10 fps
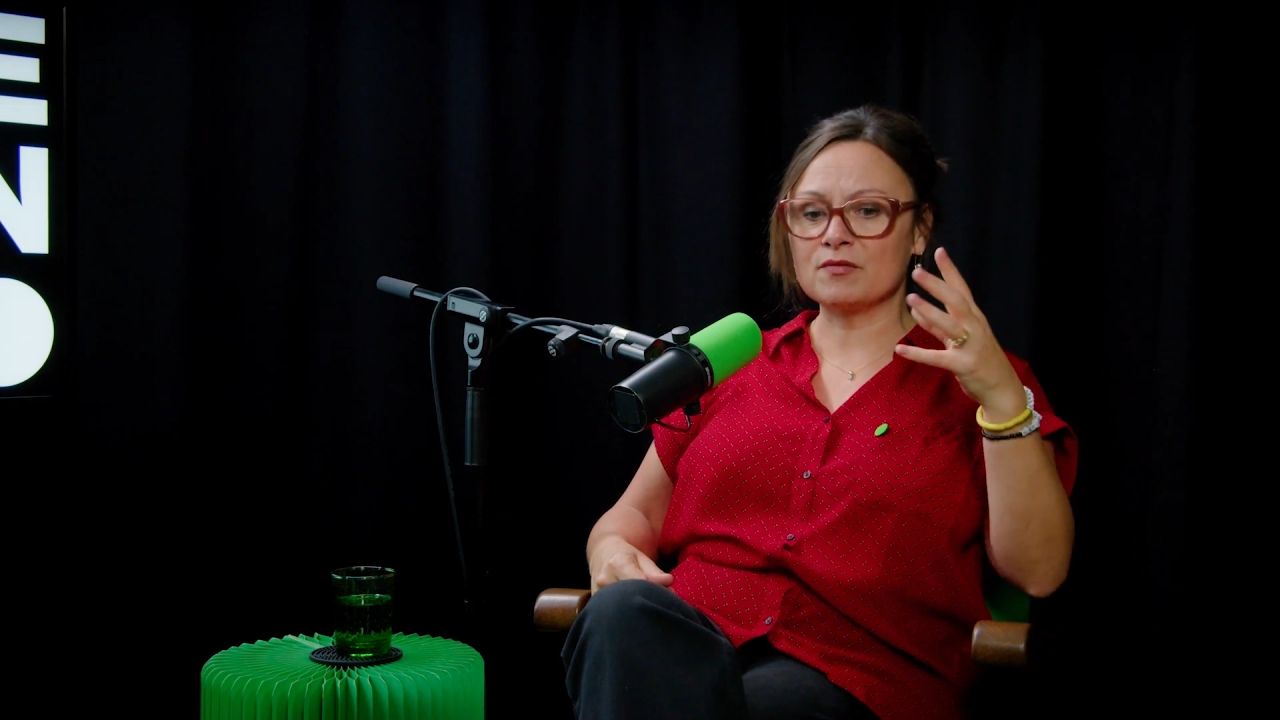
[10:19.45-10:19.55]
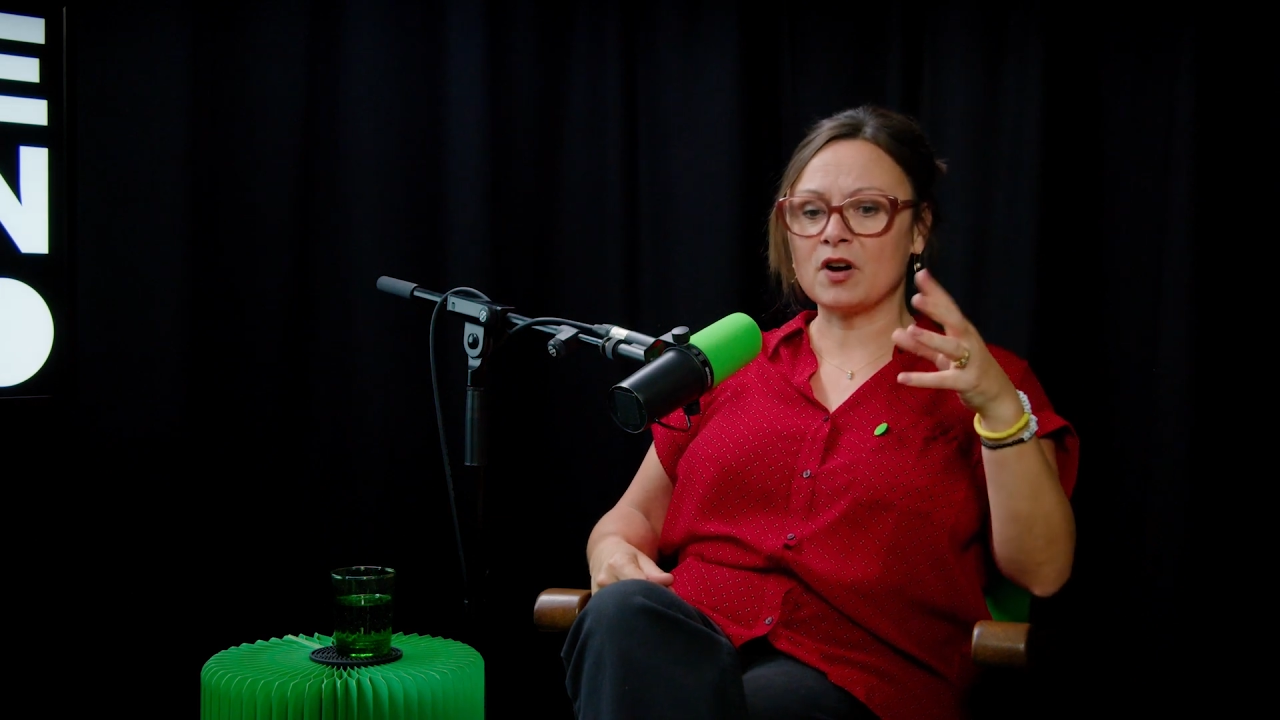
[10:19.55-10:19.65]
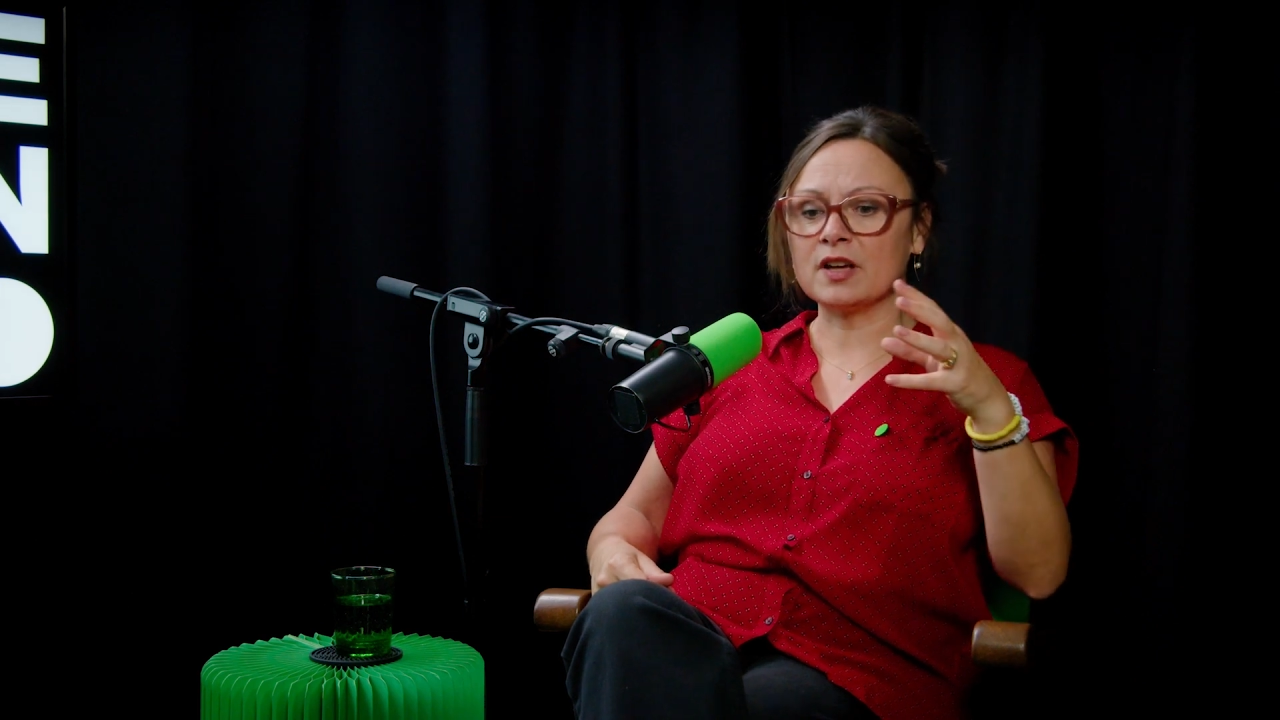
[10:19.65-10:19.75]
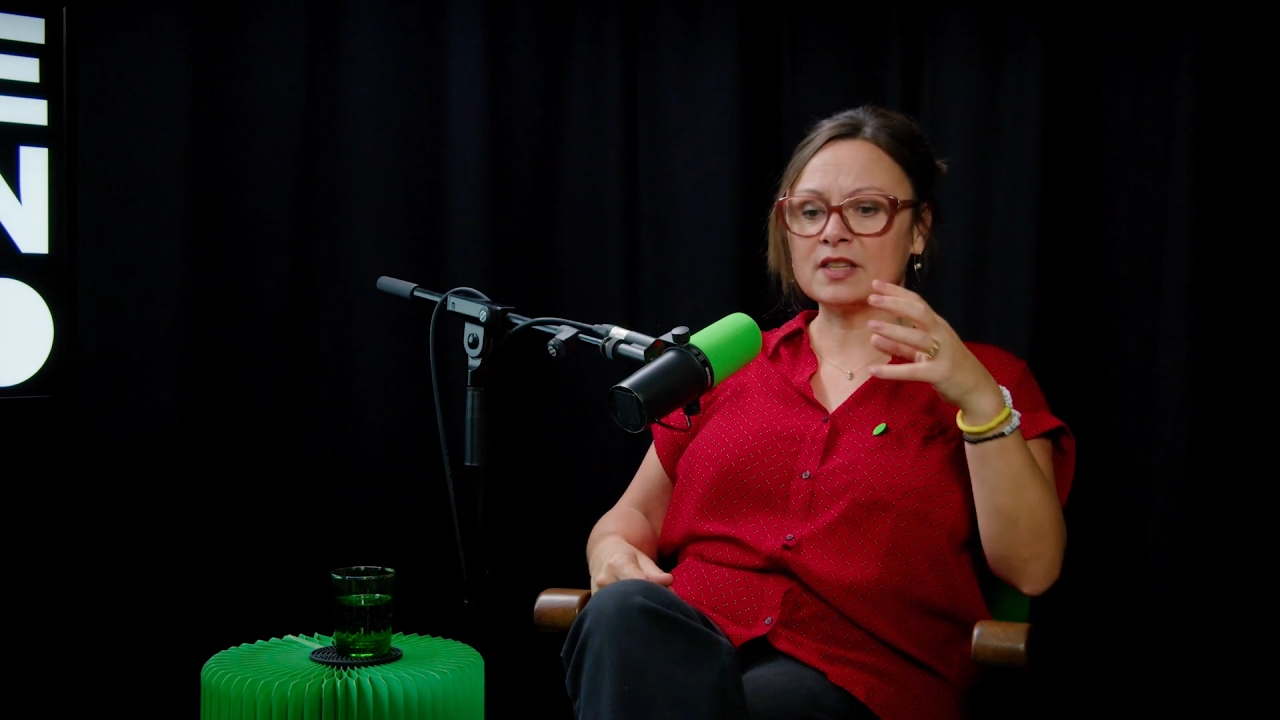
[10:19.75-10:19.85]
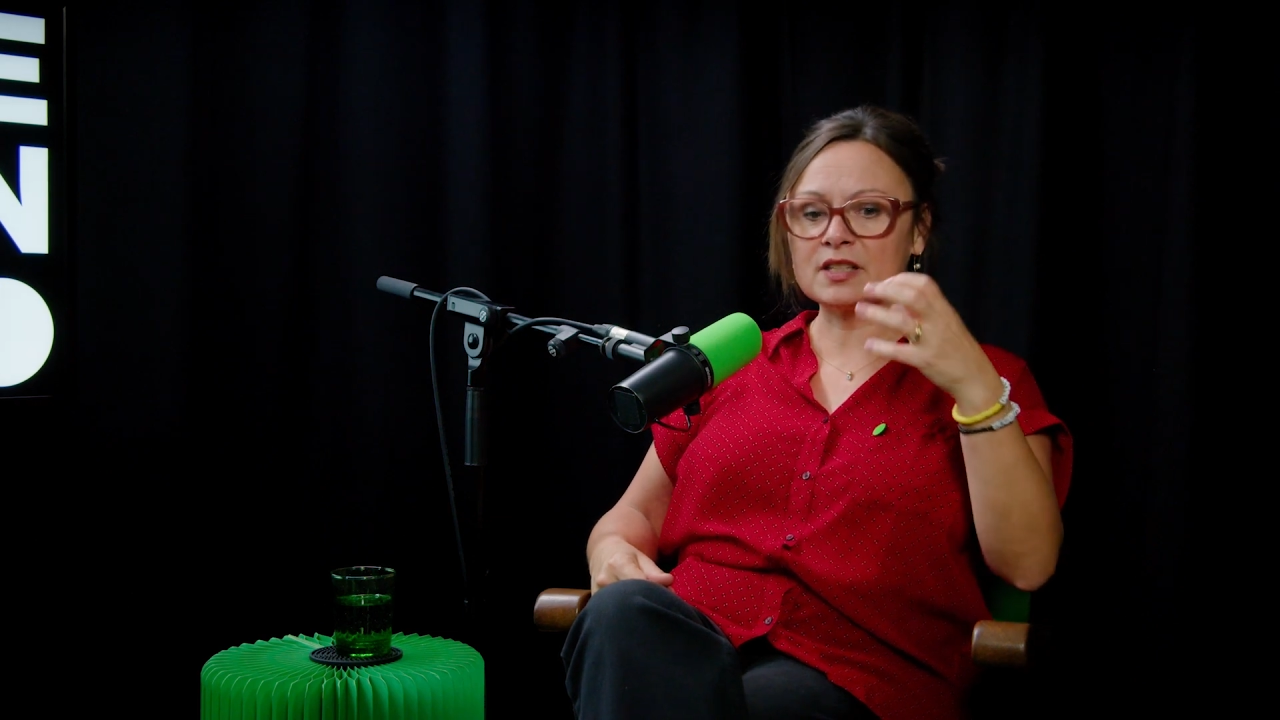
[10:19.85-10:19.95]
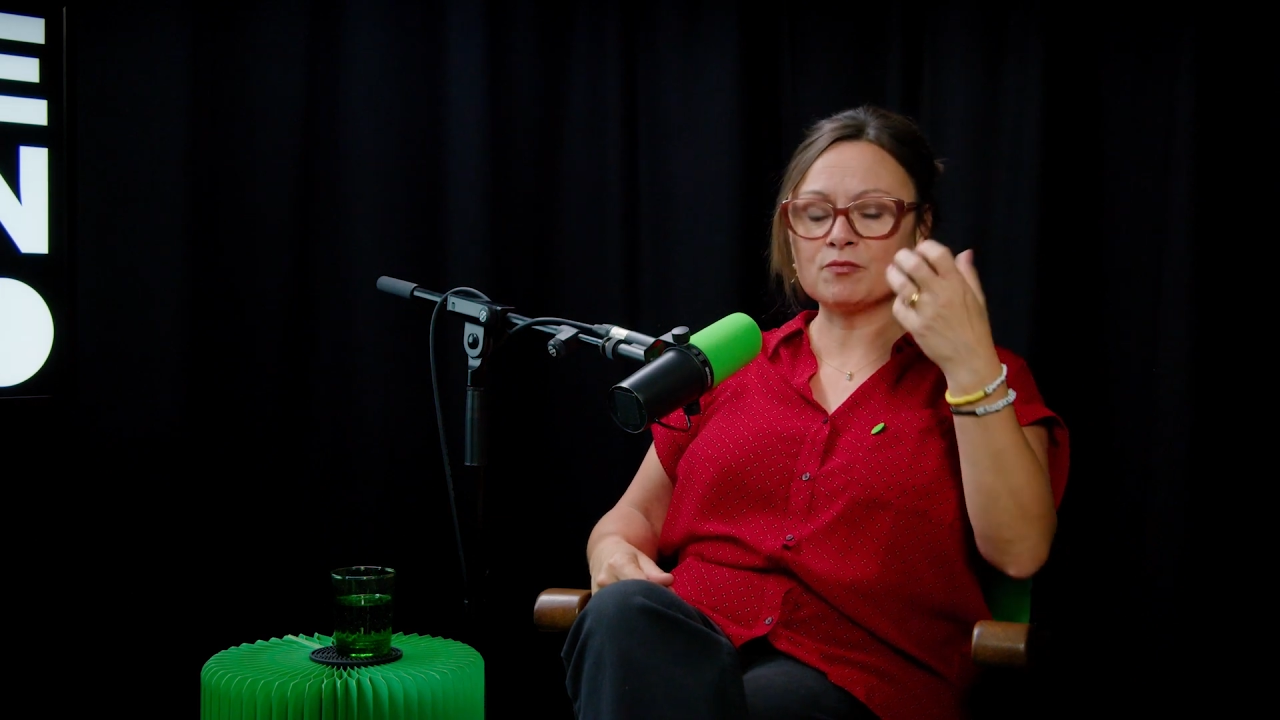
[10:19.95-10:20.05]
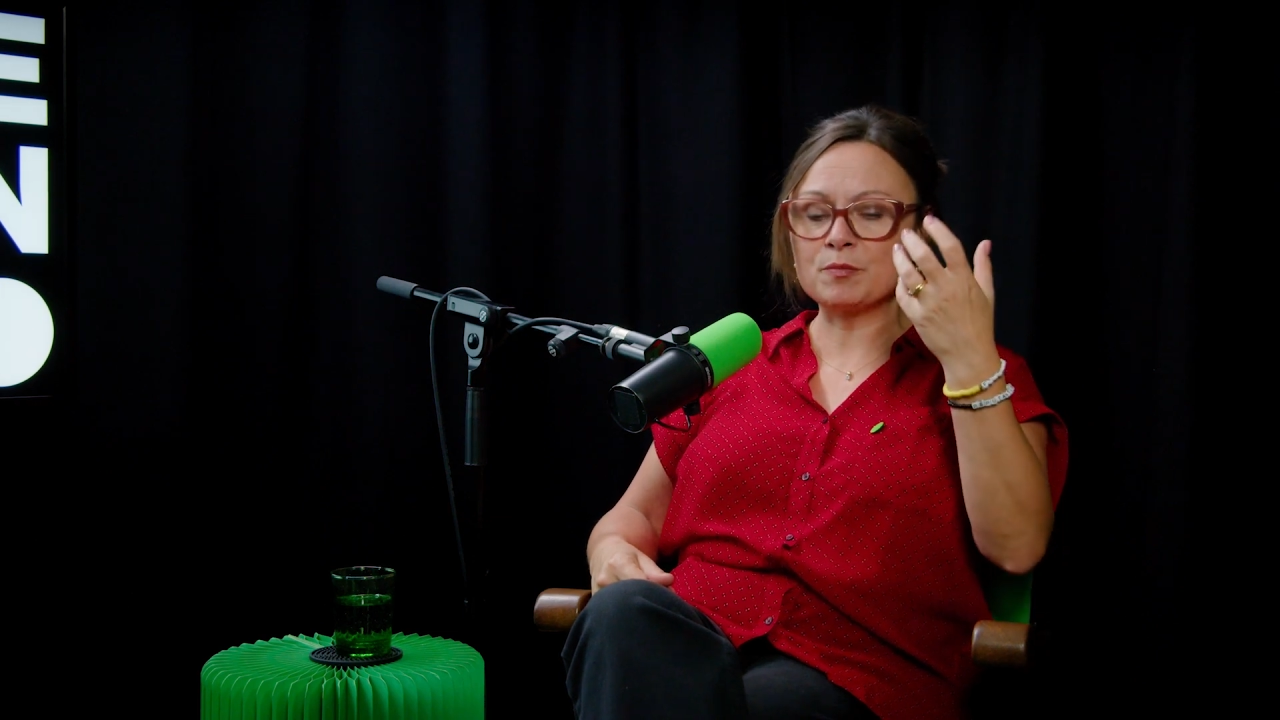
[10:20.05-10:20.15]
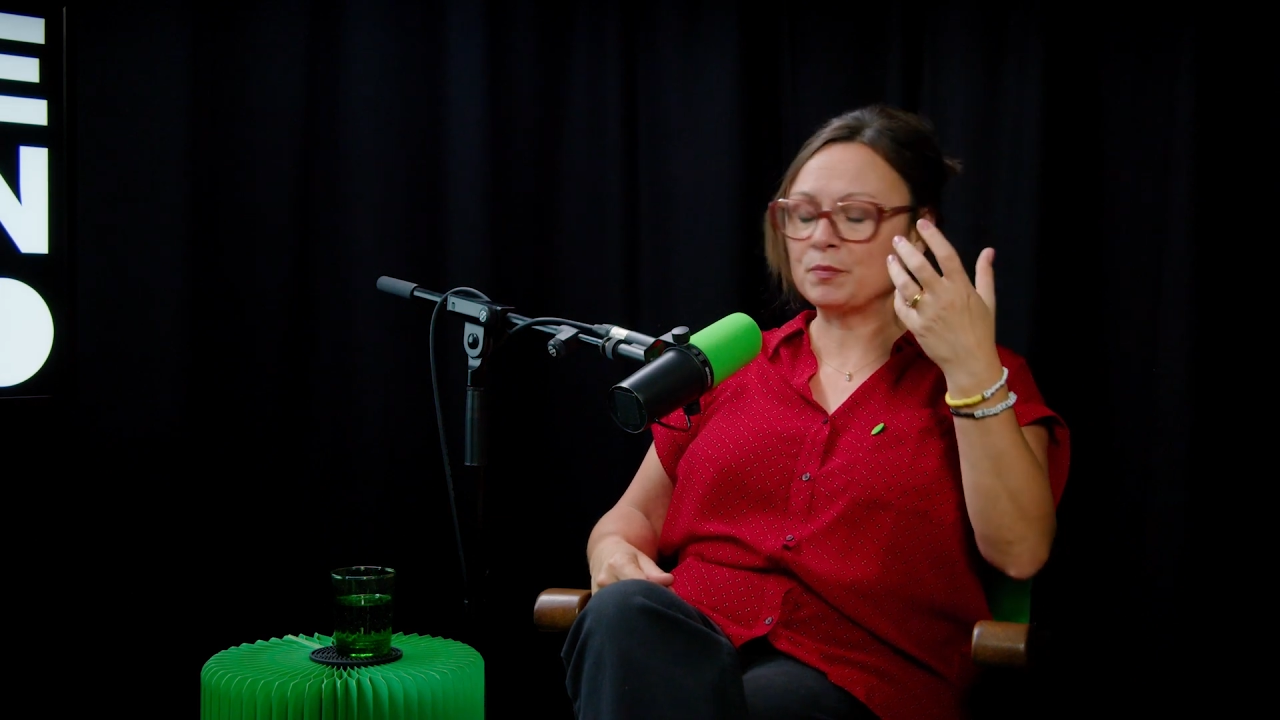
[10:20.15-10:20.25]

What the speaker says: right, this